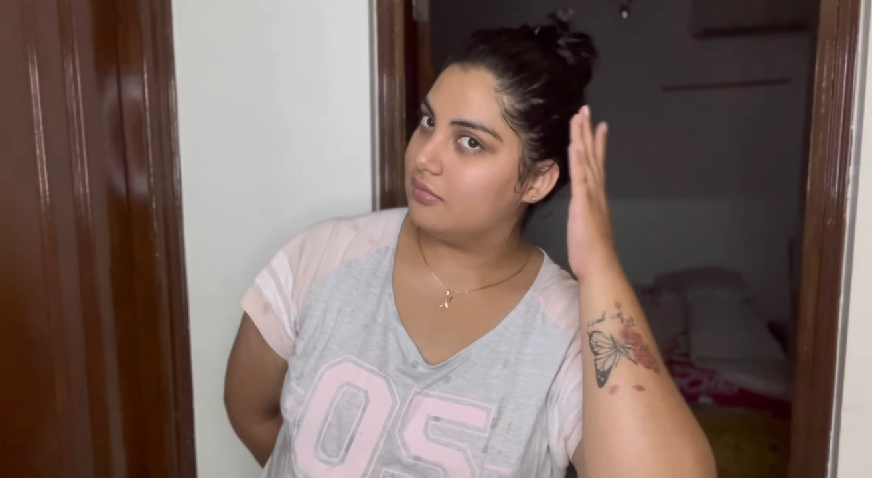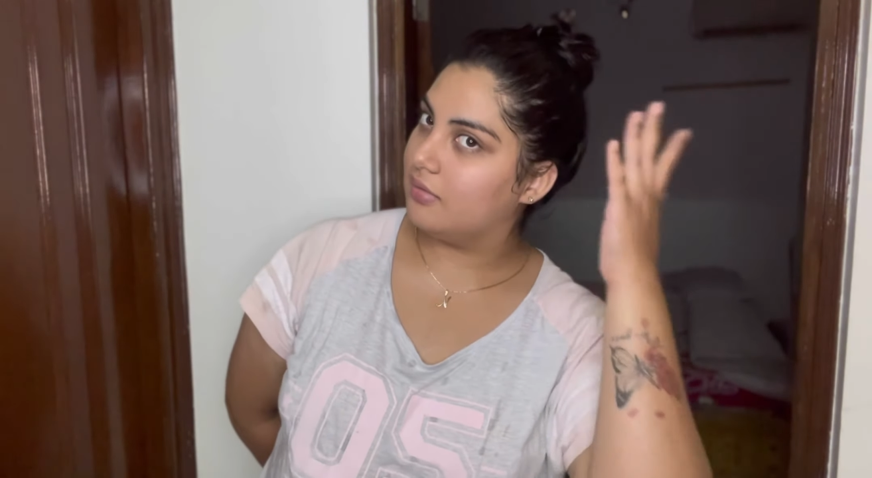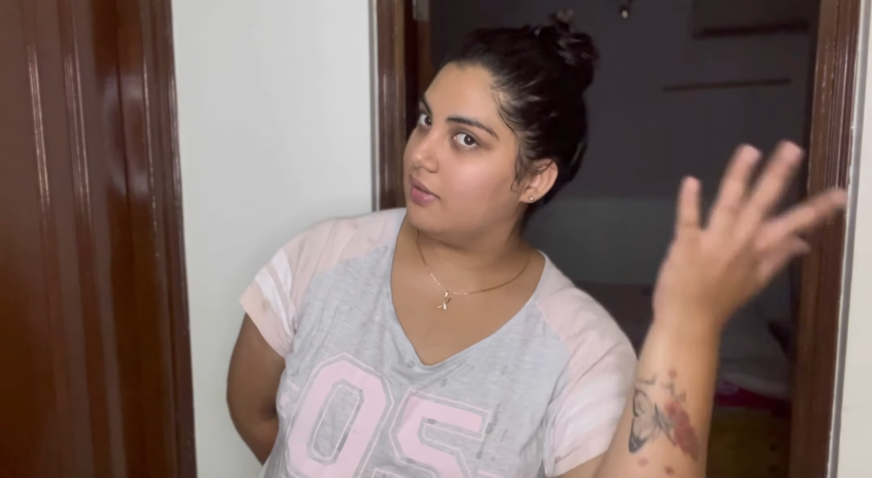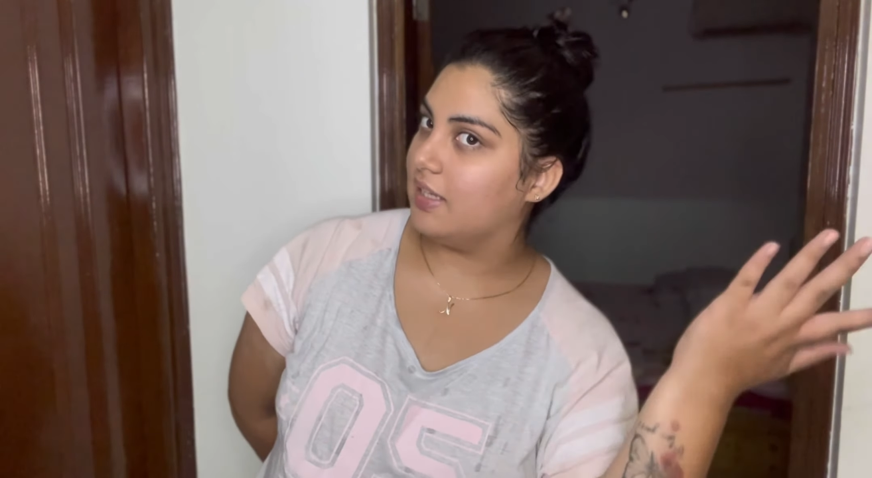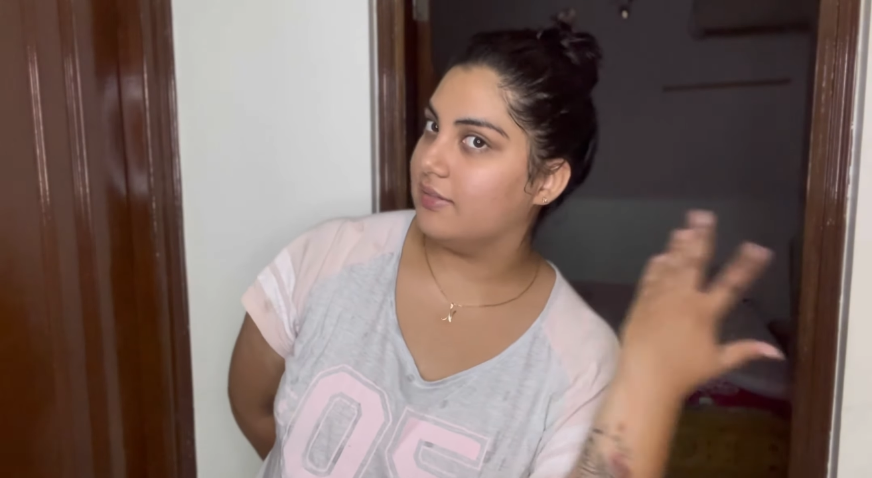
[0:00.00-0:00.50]

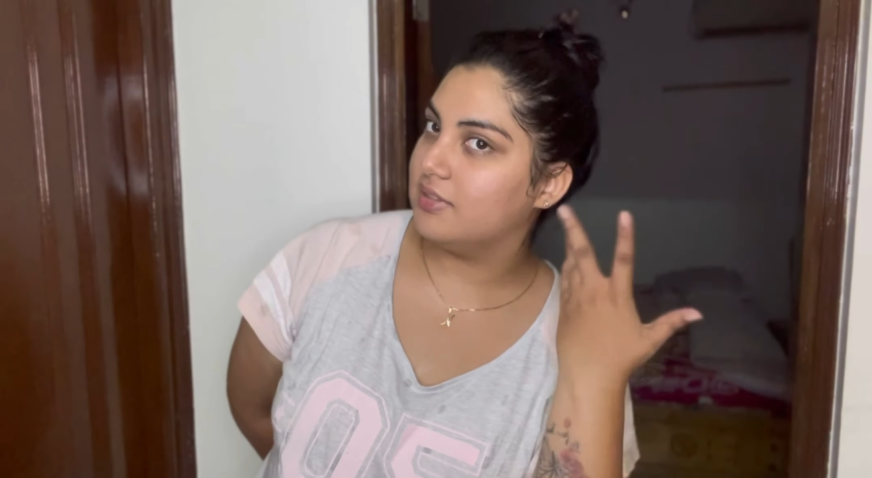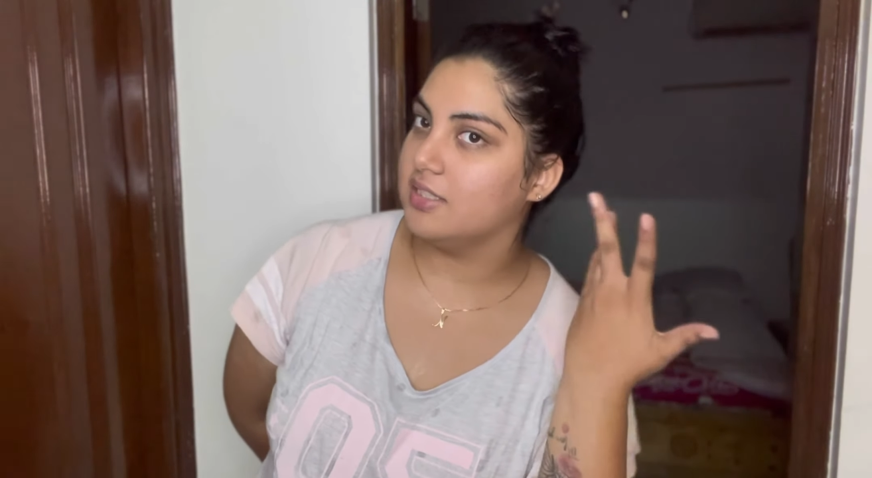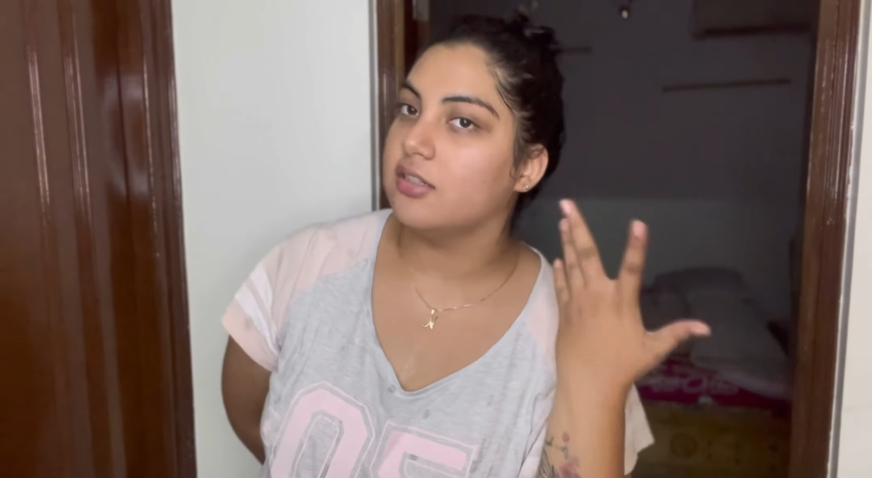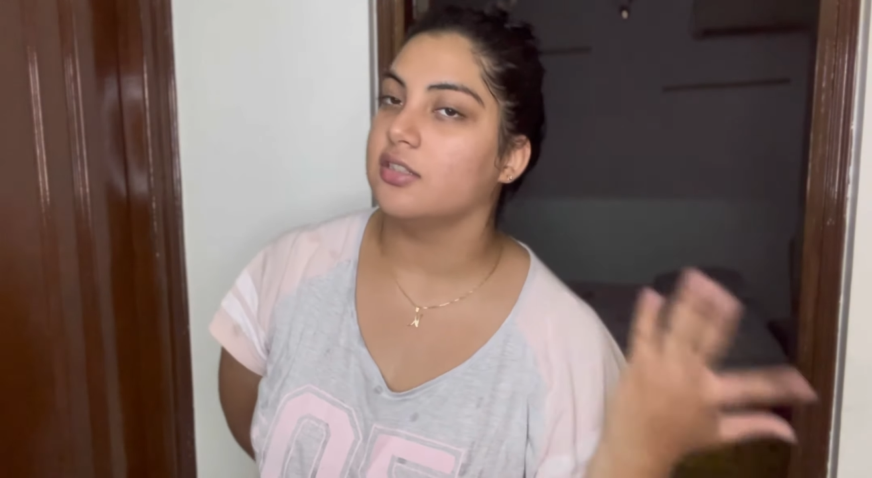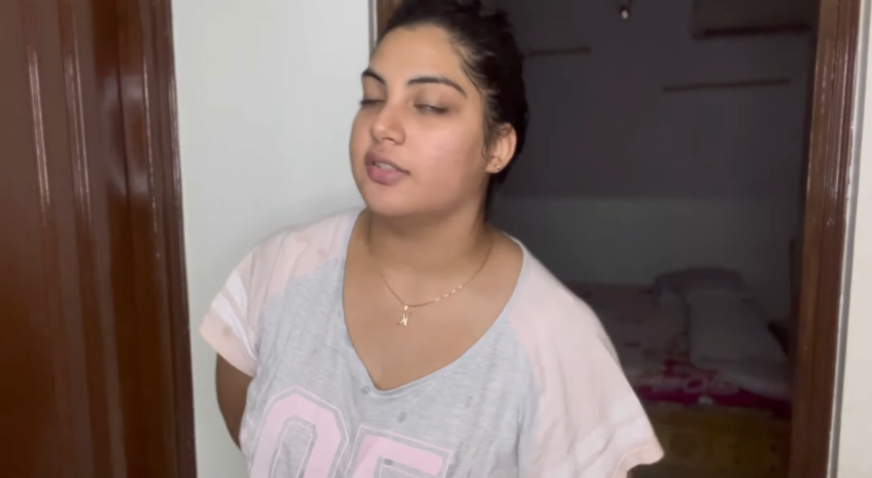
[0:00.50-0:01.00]
leave
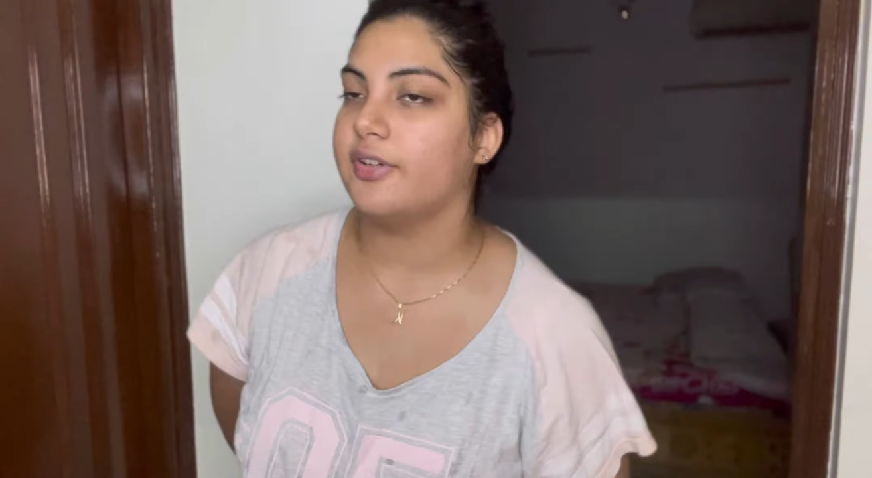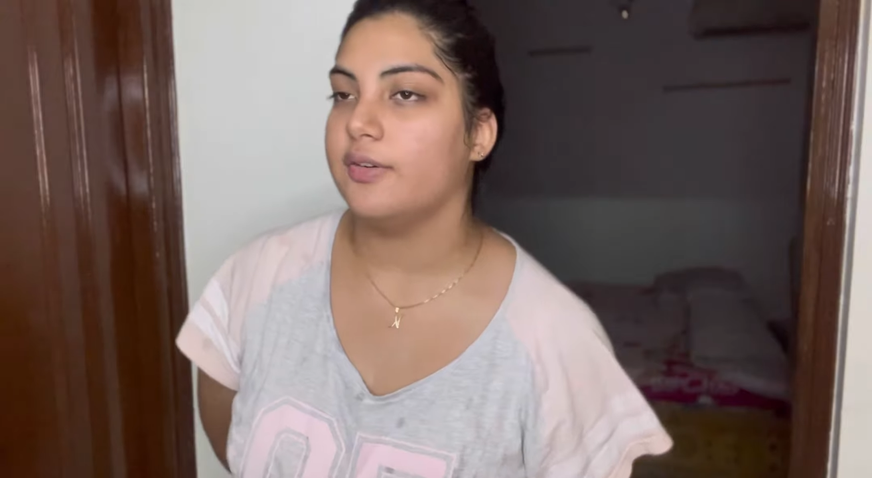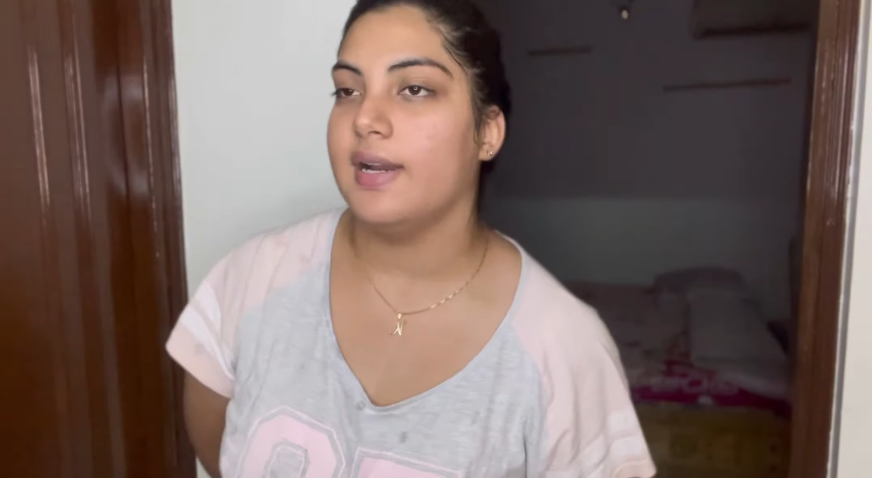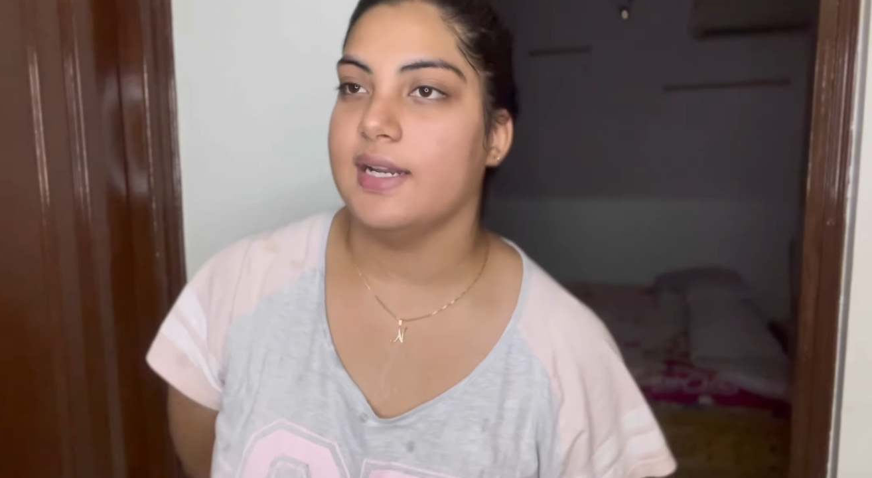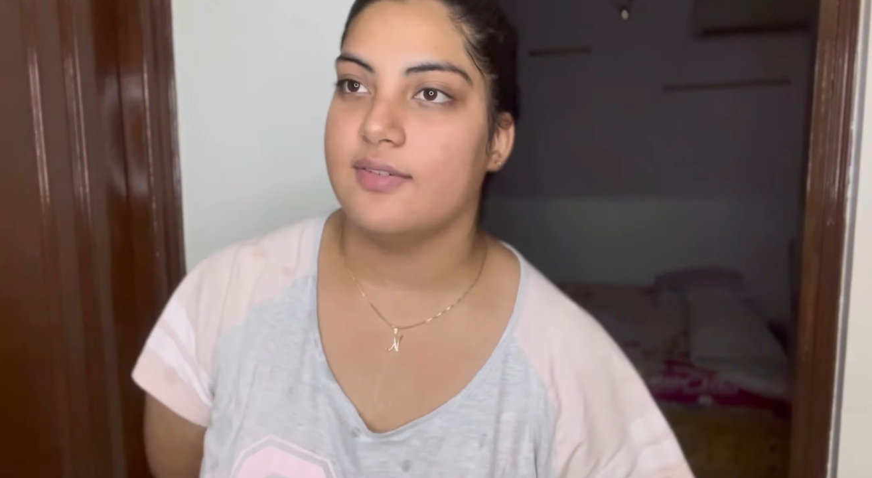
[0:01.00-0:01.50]
this also for
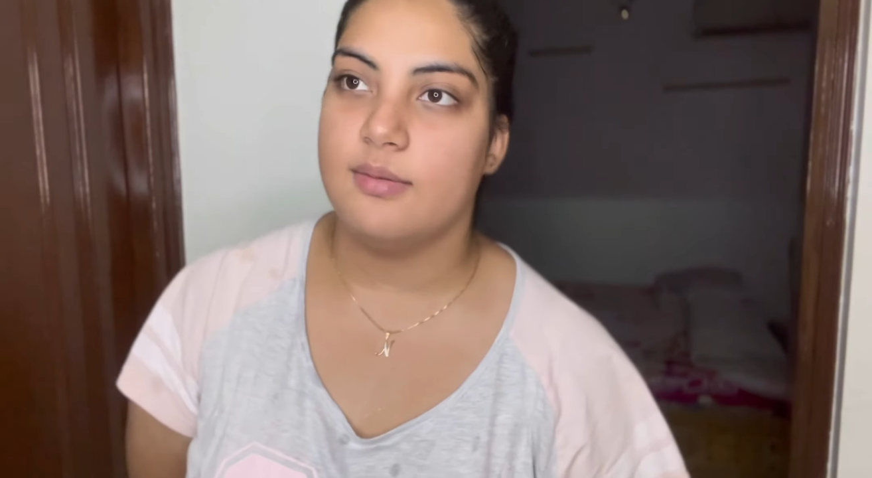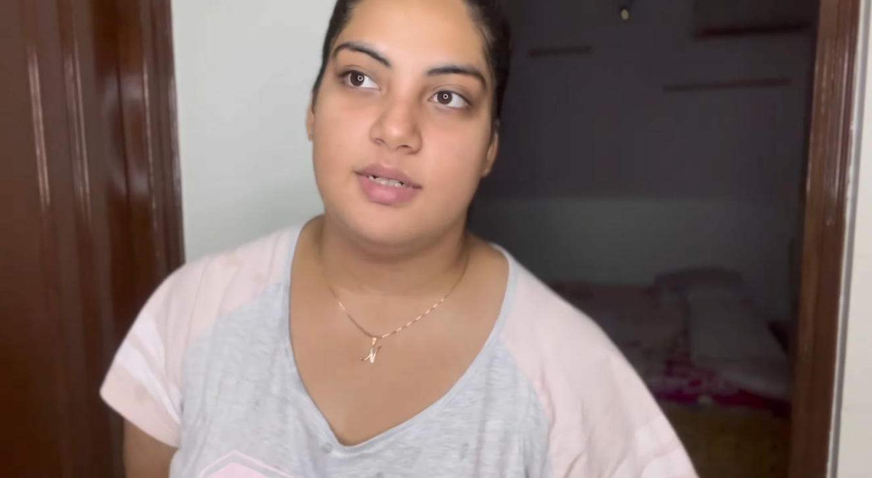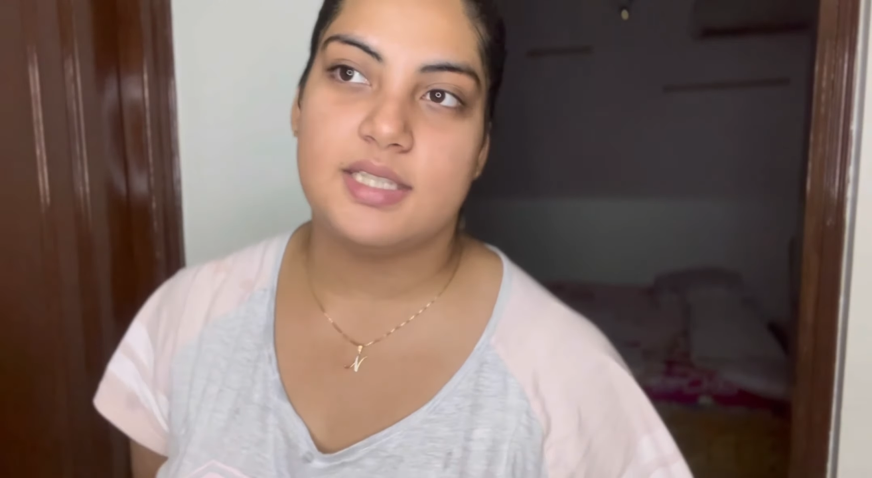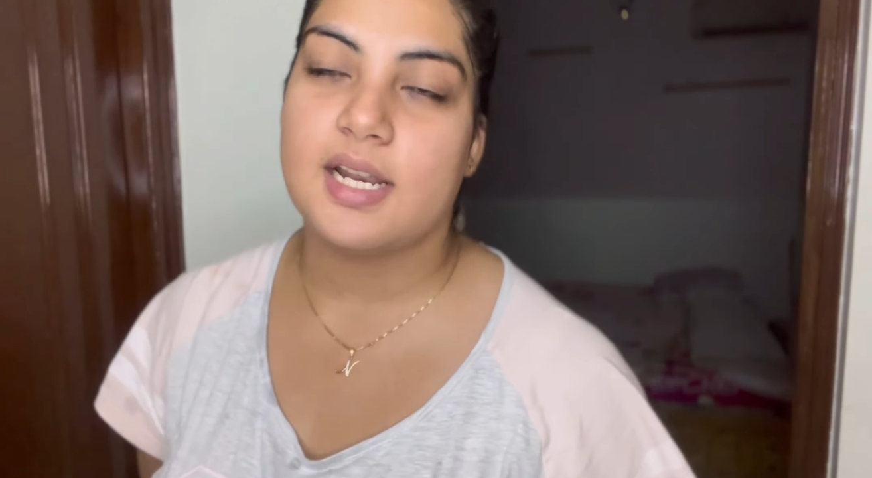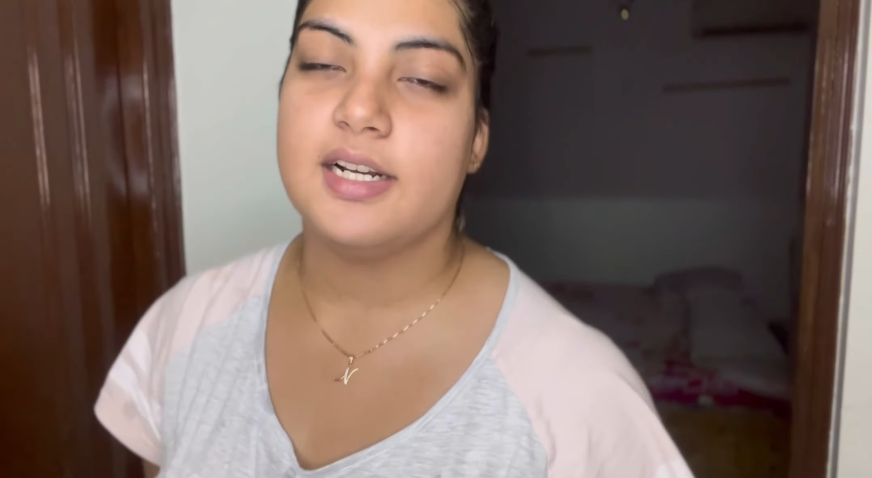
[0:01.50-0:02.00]
25
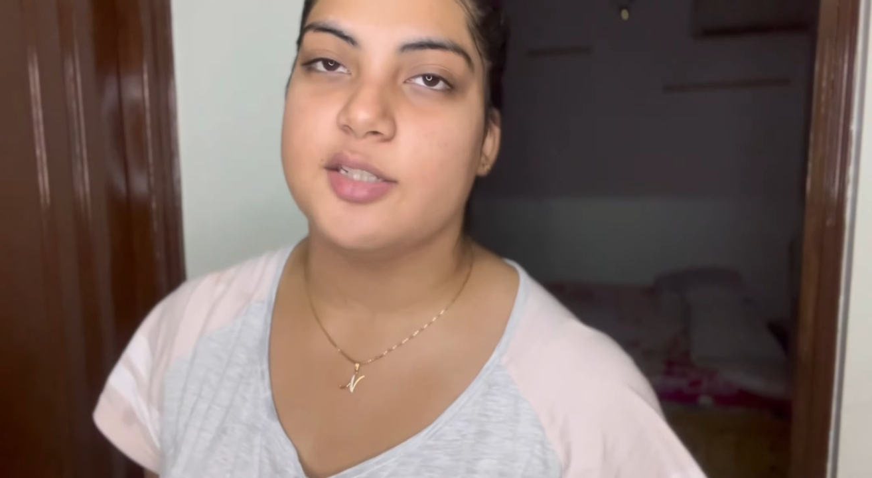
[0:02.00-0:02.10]
minutes and